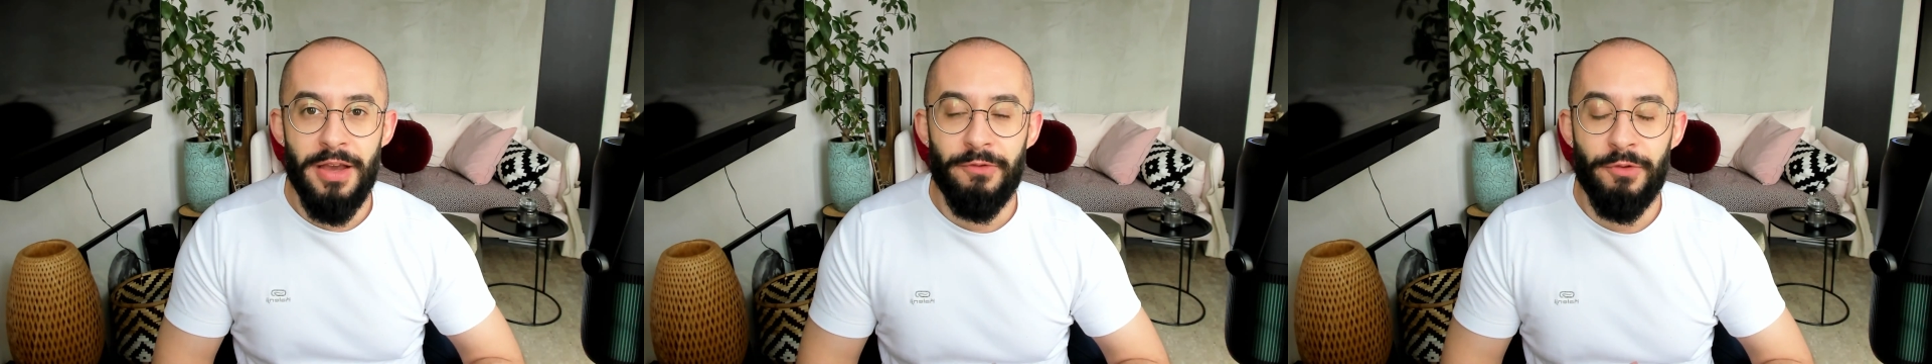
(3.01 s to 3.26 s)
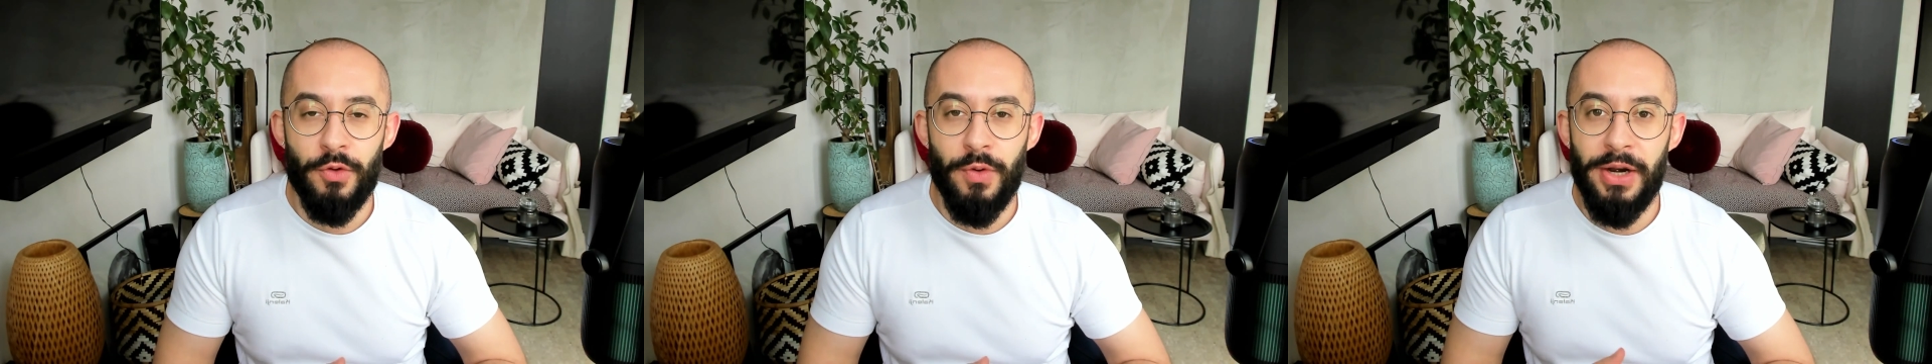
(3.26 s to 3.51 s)

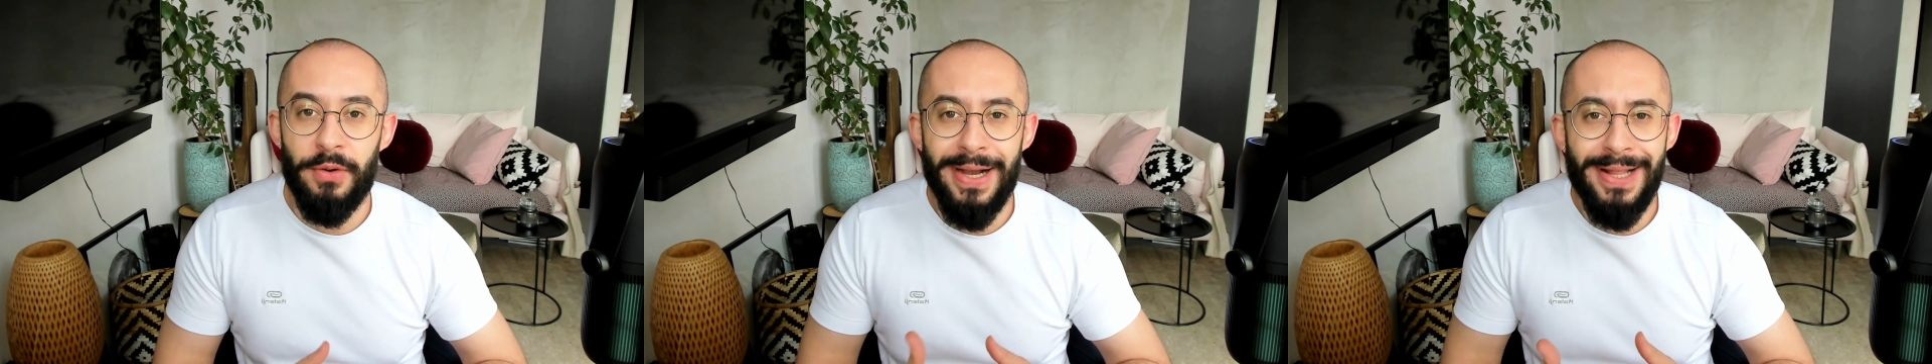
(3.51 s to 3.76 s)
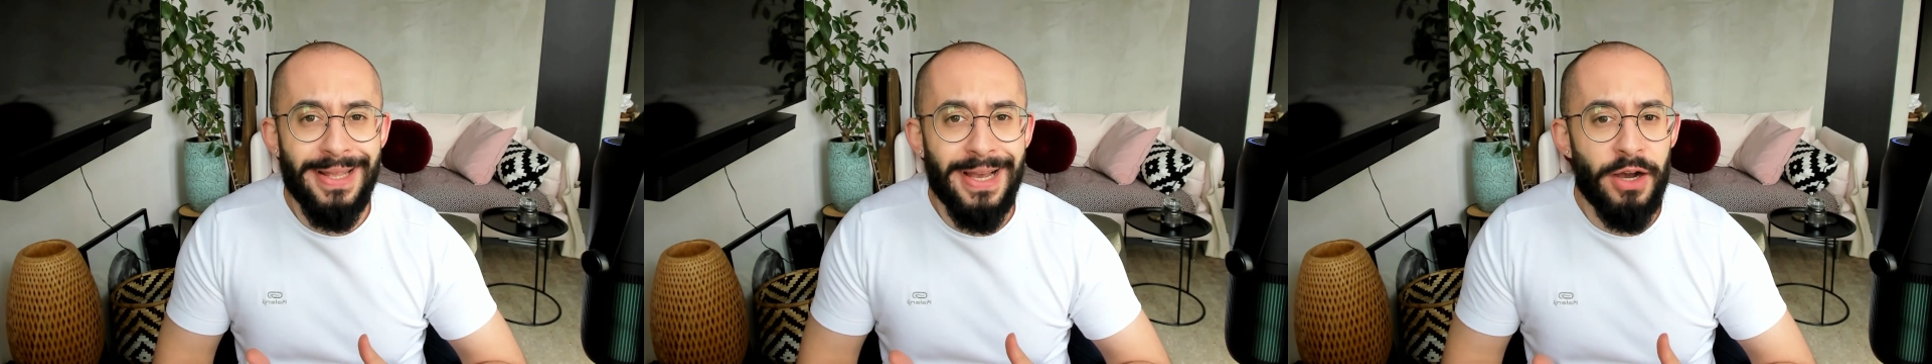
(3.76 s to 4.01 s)
For quite a
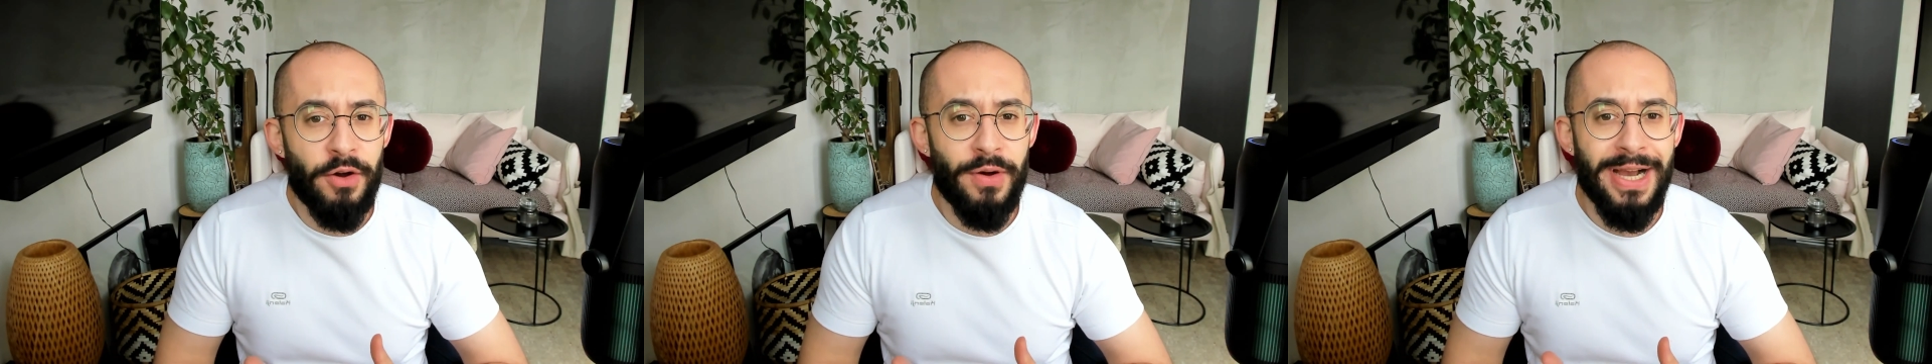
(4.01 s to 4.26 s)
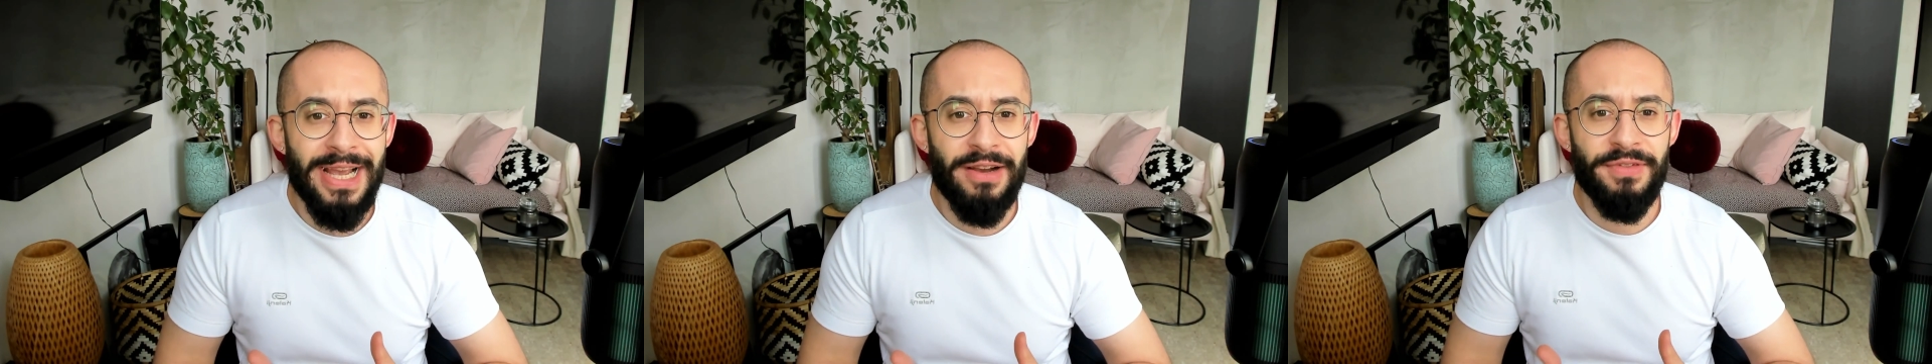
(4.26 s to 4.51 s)
while now,
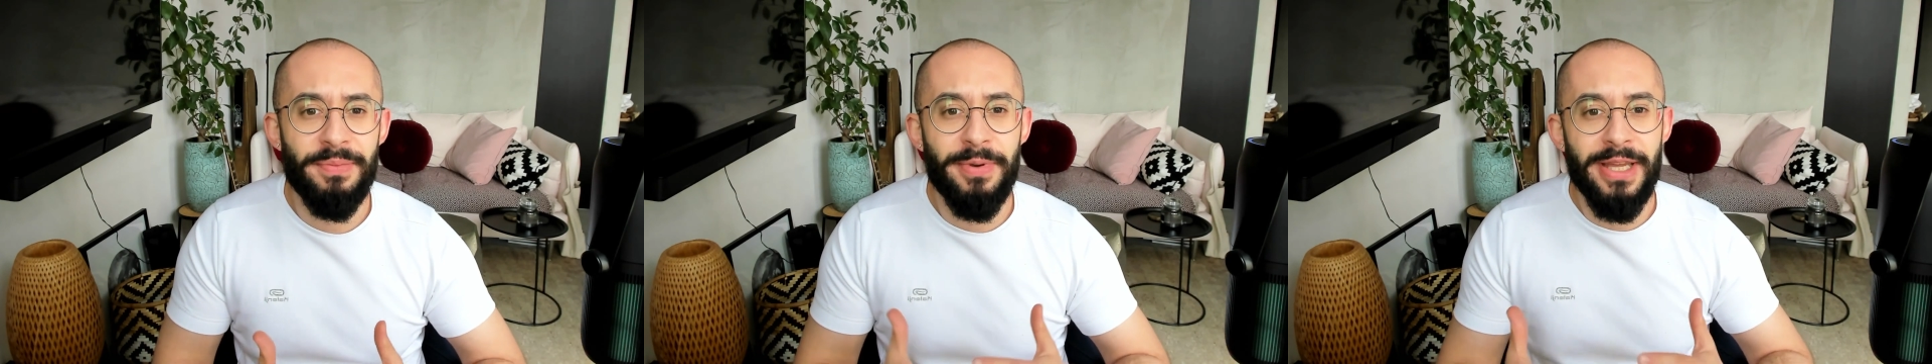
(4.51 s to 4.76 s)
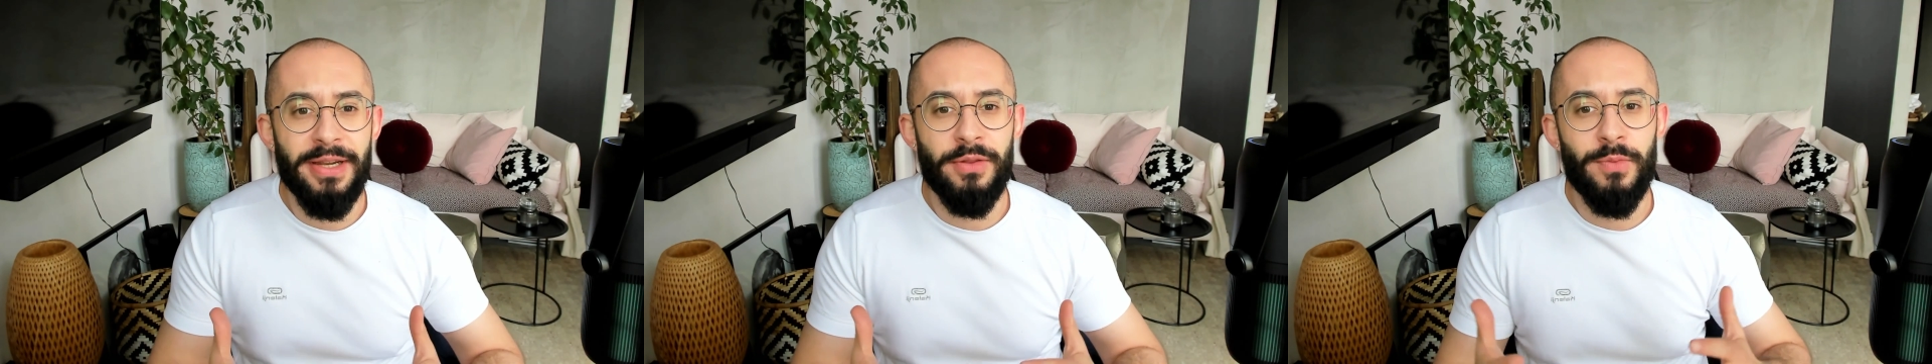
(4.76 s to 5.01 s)
I have
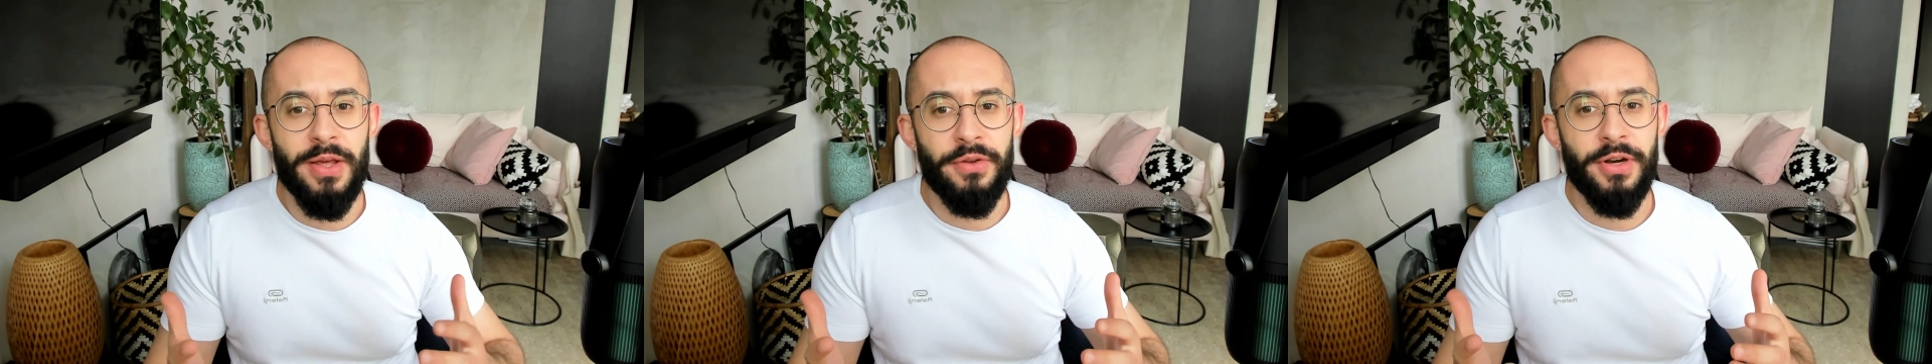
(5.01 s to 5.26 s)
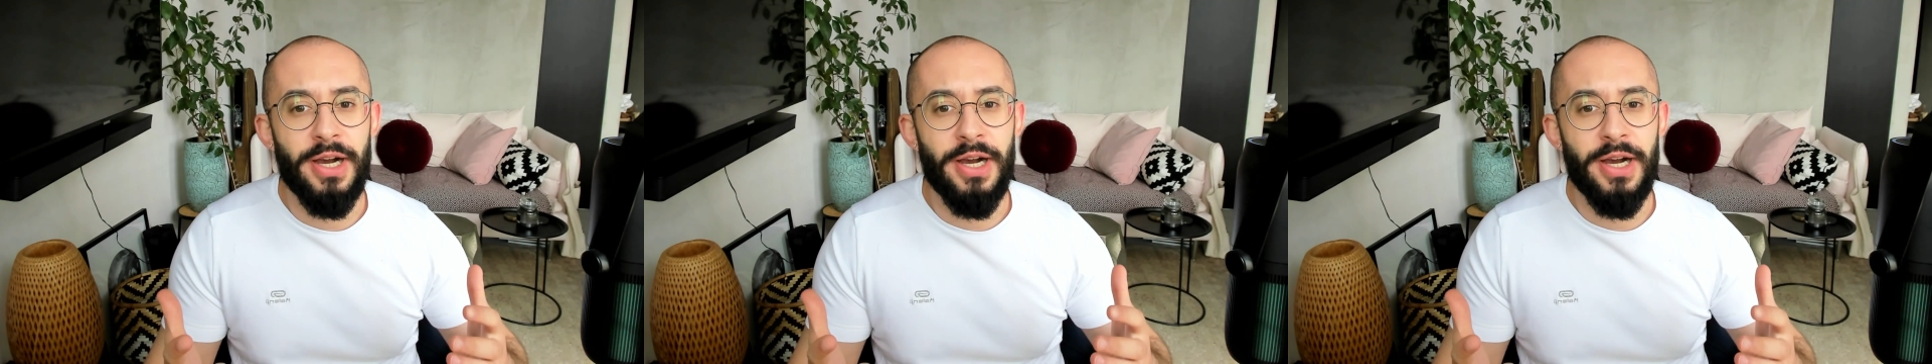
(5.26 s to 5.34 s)
debated whether